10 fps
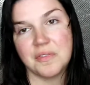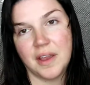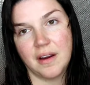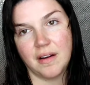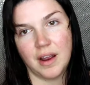to
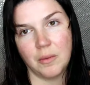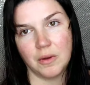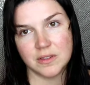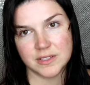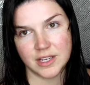be
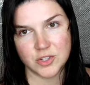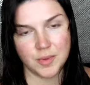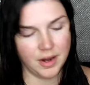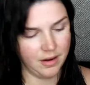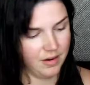fair, I will
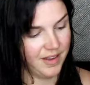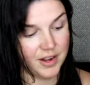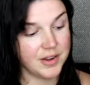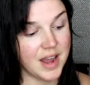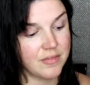section my
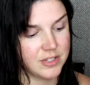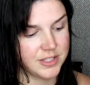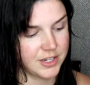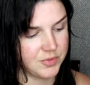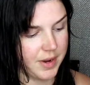hair up. I've
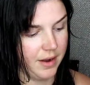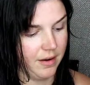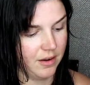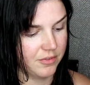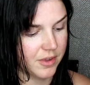never sectioned
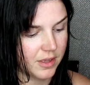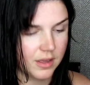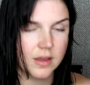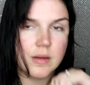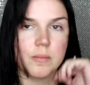my hair
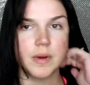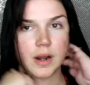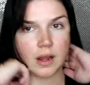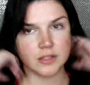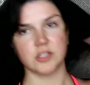up,
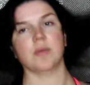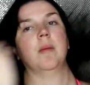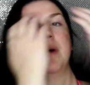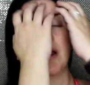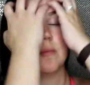but
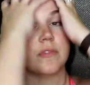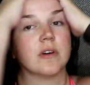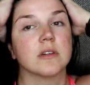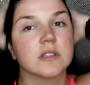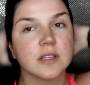I'll do my
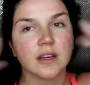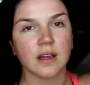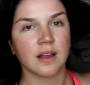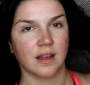bottom first.